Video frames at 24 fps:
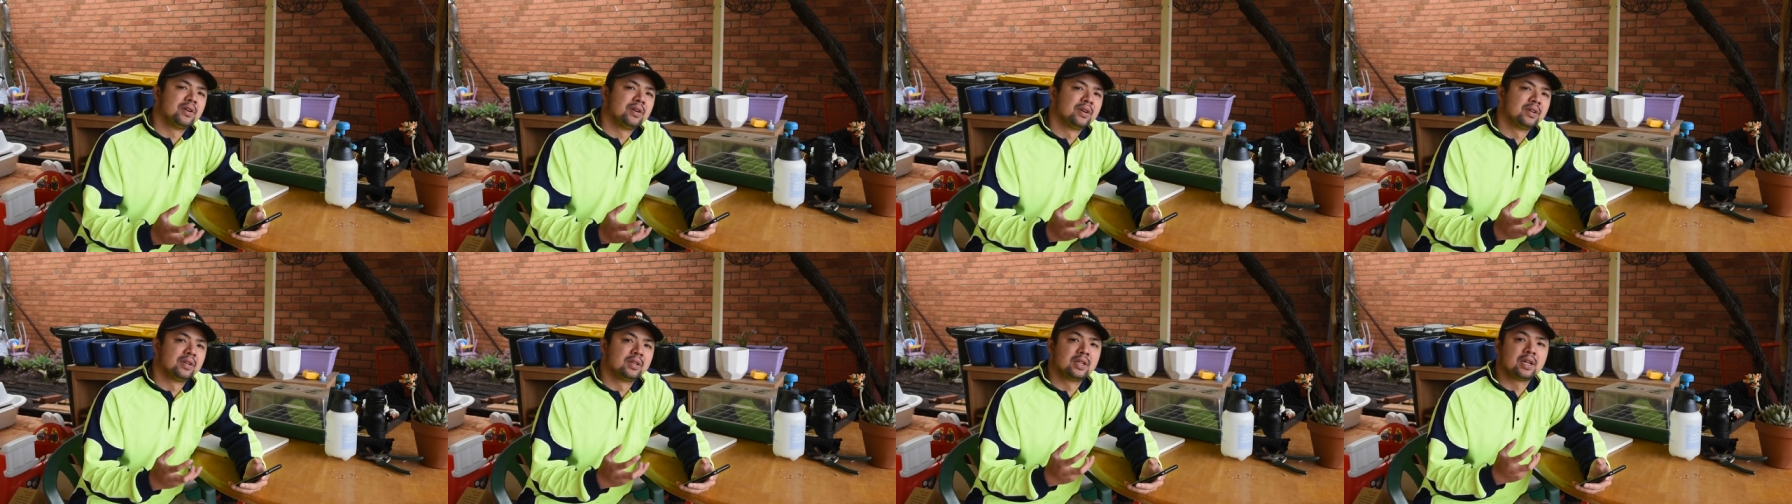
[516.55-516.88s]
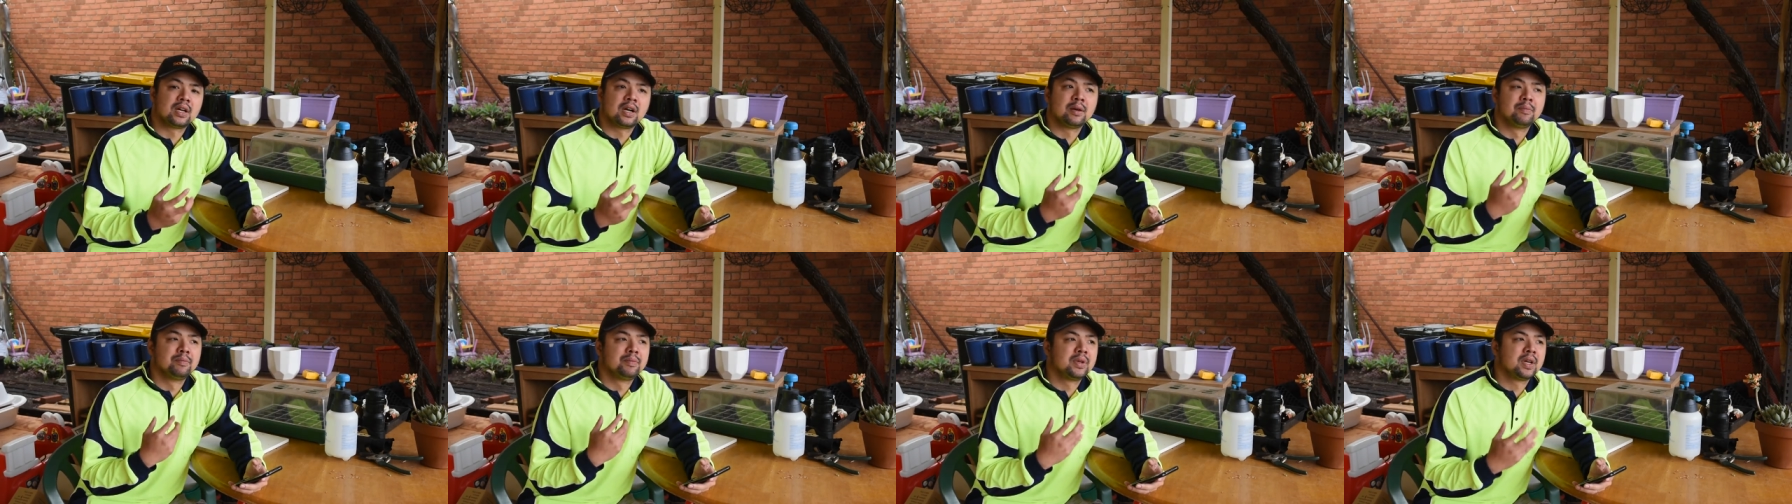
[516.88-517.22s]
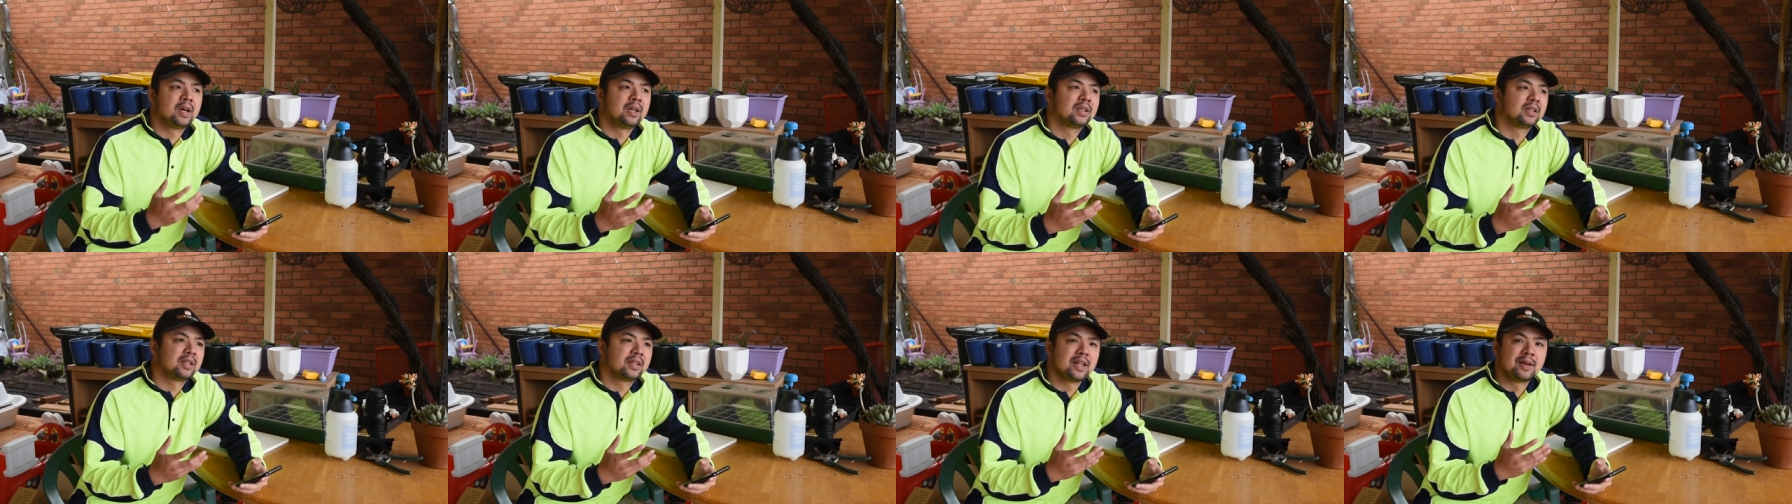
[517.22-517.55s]
on the
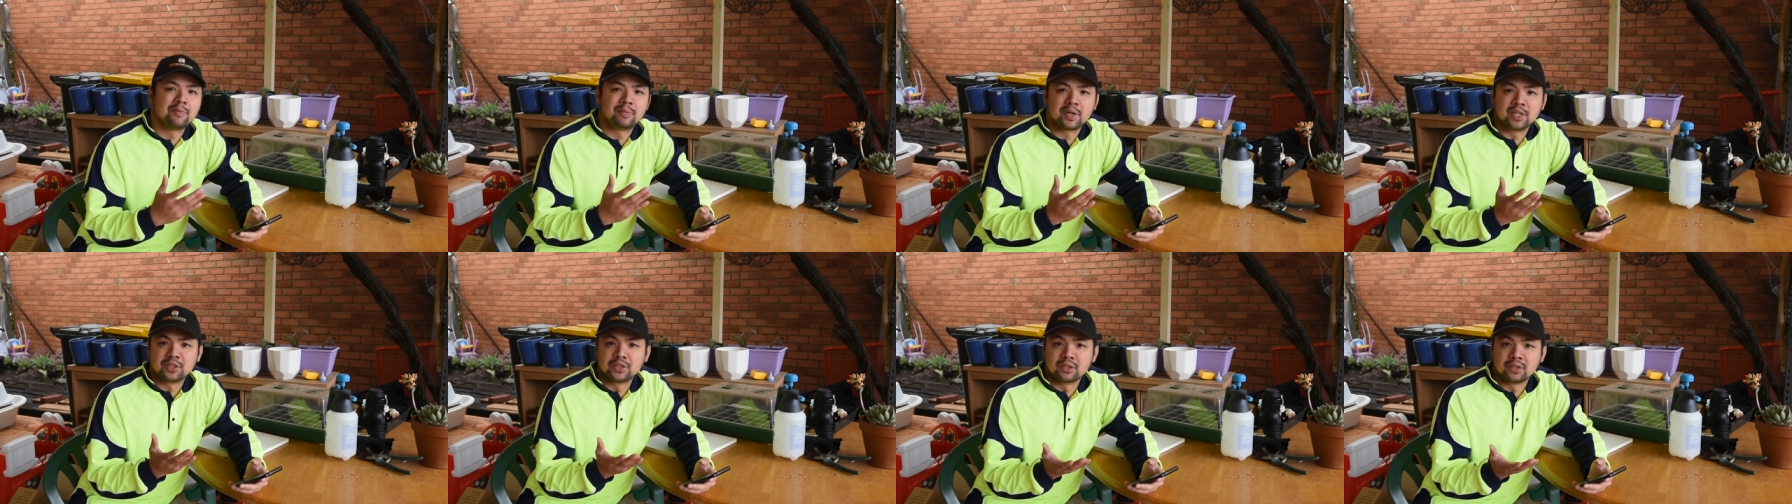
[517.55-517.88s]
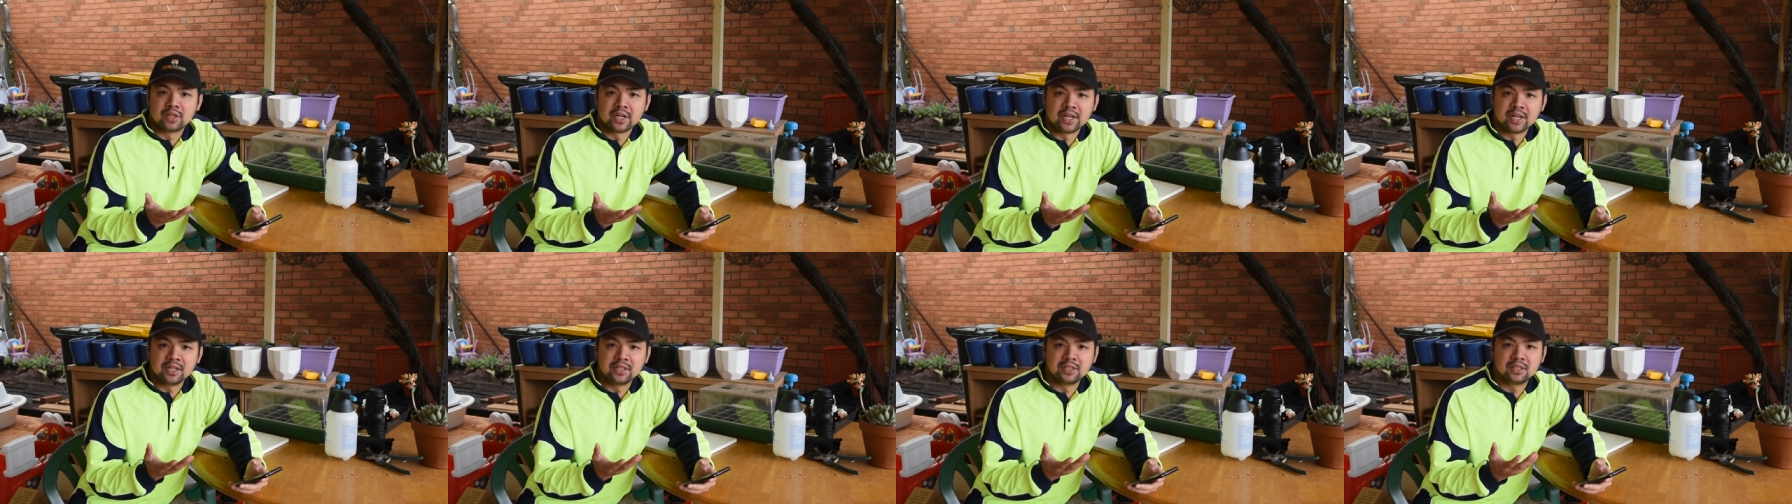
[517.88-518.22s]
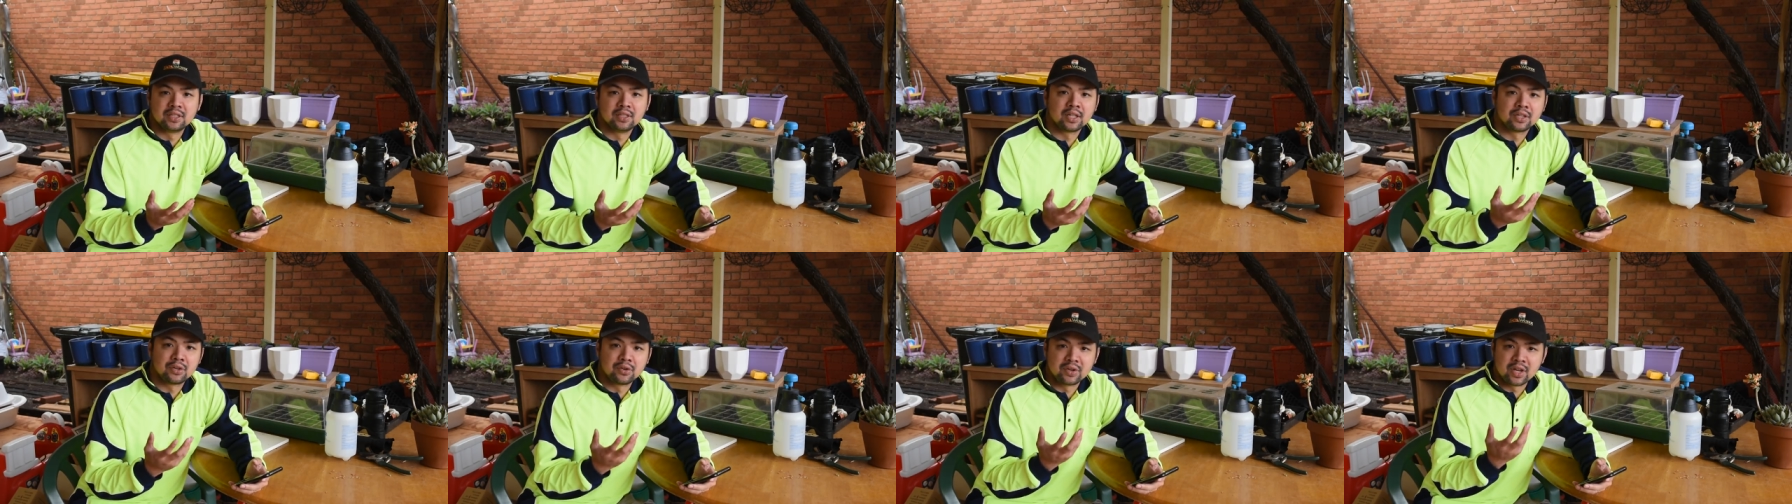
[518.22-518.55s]
ambient temperature
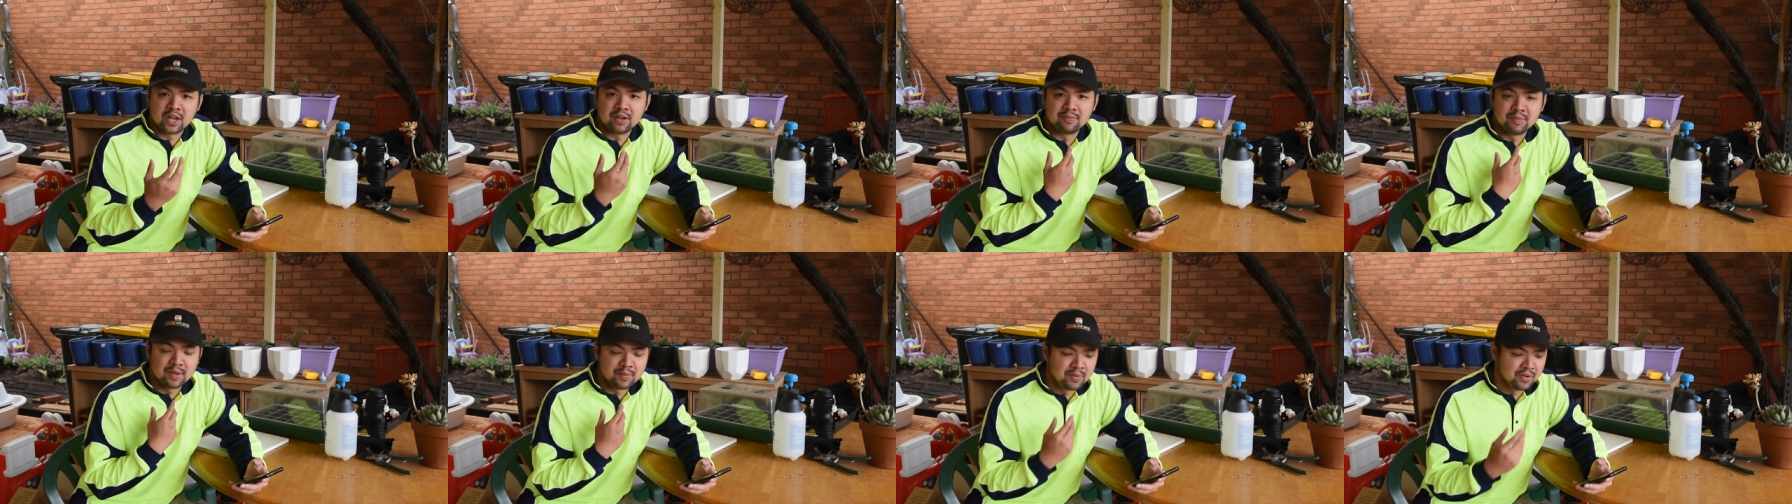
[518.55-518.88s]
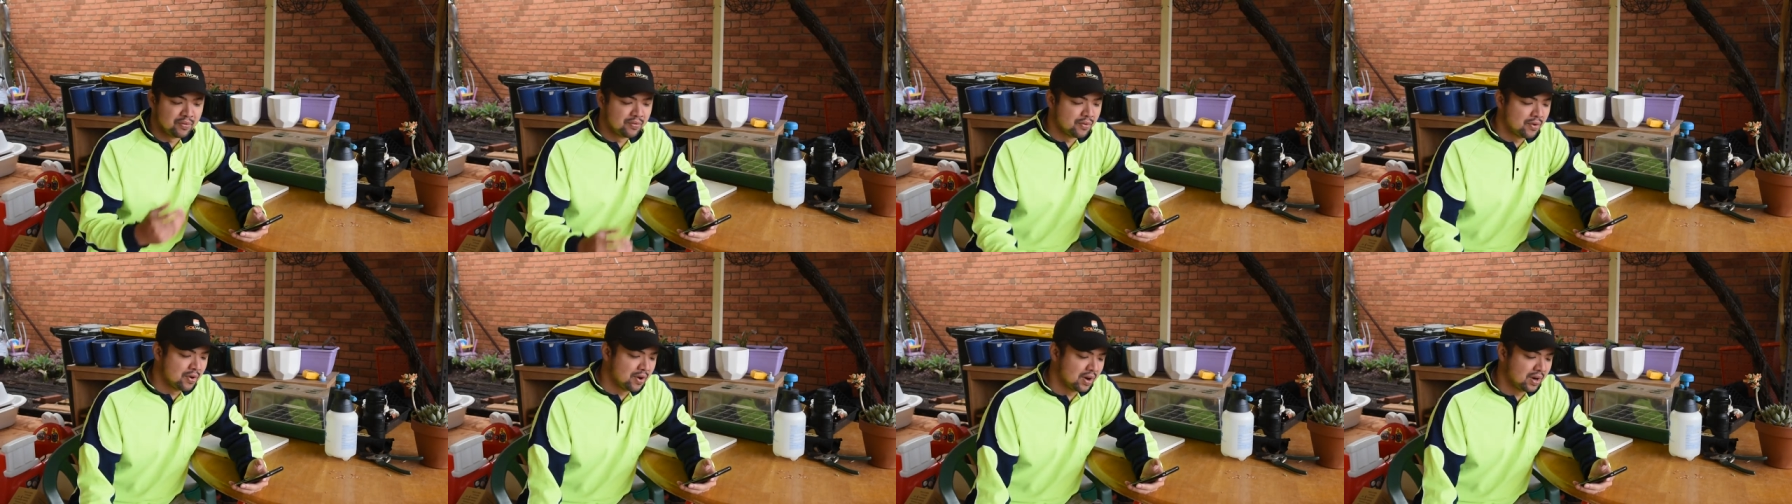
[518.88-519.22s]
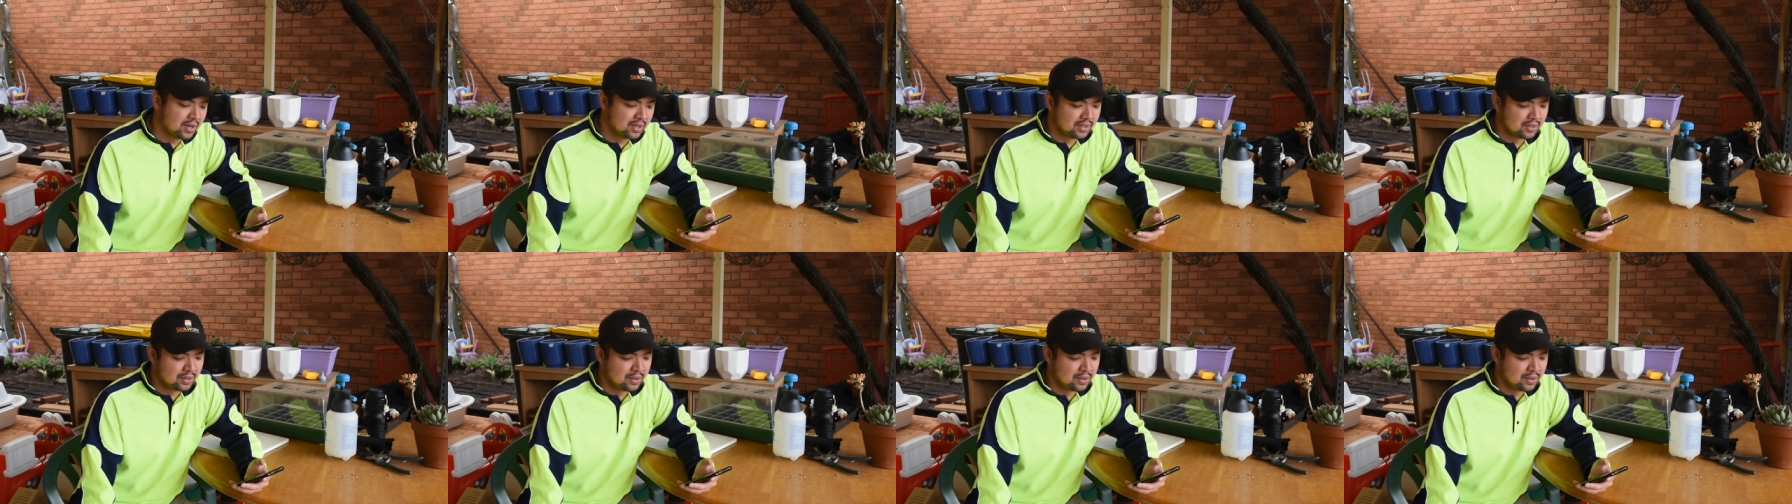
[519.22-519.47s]
range that you gave me before,